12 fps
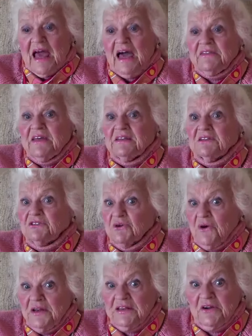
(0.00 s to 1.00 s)
And then
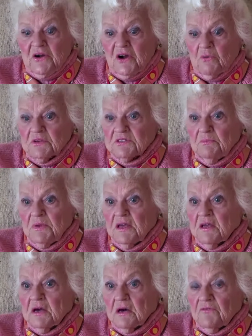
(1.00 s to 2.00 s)
adjoining her was a
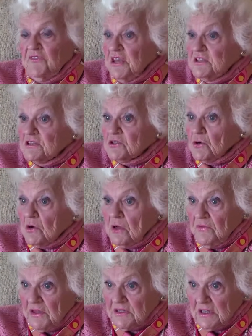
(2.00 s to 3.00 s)
big uh, feed
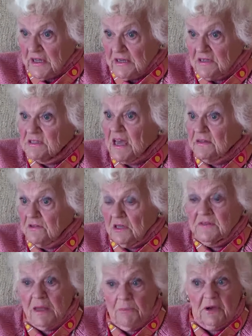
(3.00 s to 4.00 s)
store that the Lightners had.
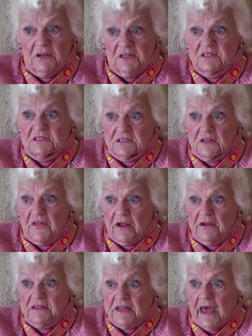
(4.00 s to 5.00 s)
That, that building is still
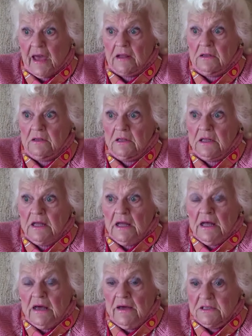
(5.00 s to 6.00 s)
there intact.
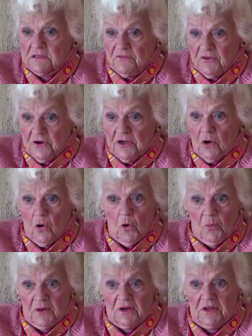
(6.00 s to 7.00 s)
And that's a very
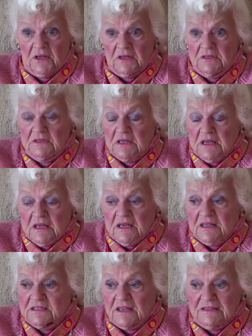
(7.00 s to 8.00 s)
old building, and
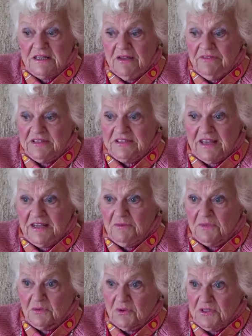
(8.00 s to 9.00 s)
it's a lovely
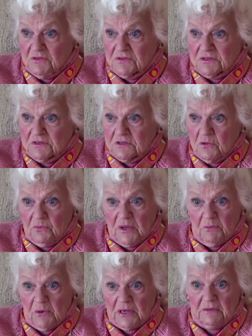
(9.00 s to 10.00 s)
setting between those two
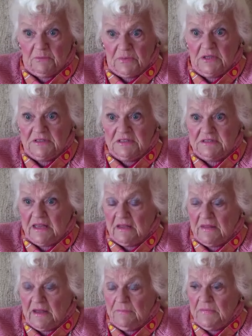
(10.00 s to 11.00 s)
big brick buildings
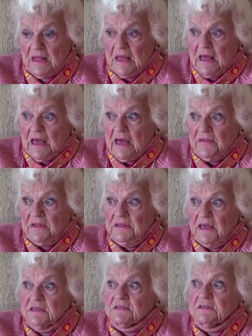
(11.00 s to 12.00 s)
down there. And then
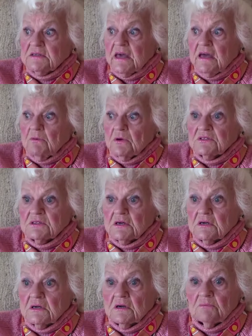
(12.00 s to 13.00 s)
next to that was
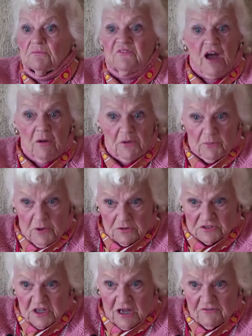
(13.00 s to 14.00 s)
the Falmouth
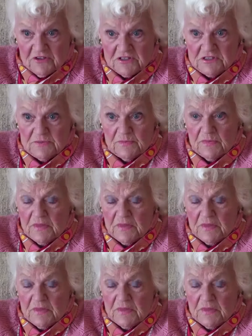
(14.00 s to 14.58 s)
Post Office.